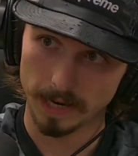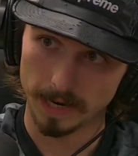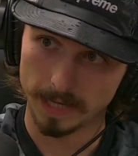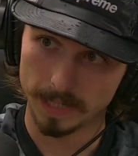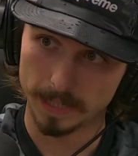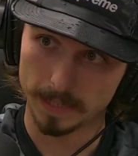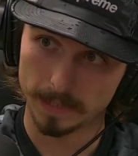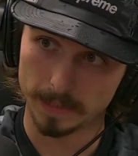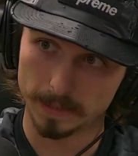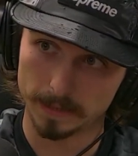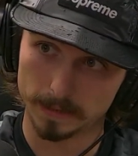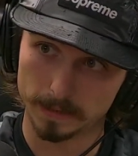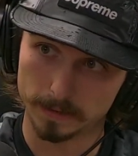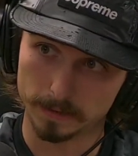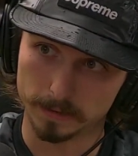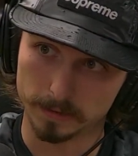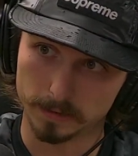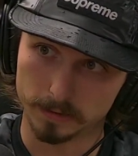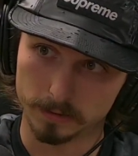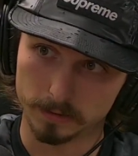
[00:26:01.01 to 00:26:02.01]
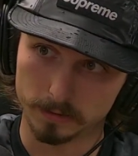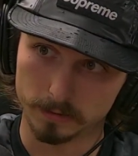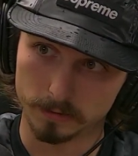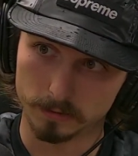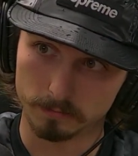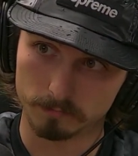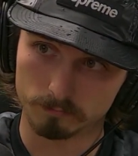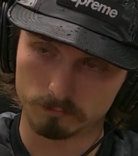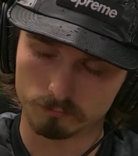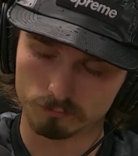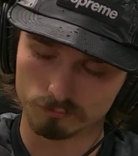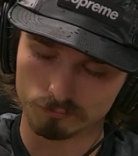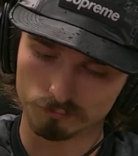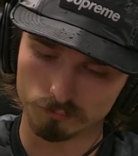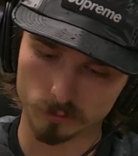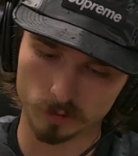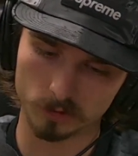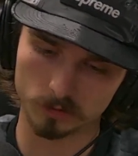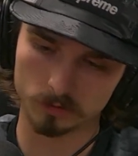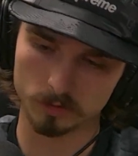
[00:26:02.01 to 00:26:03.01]
and
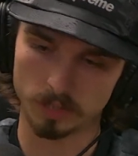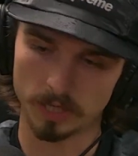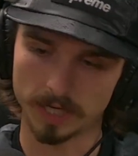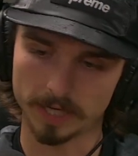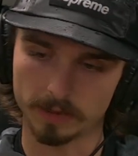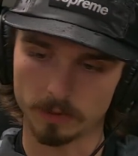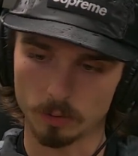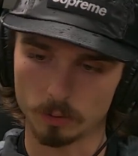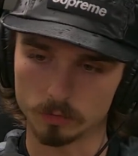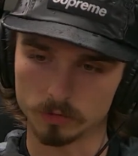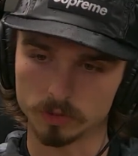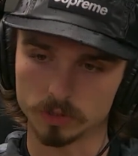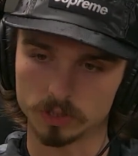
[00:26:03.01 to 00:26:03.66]
like those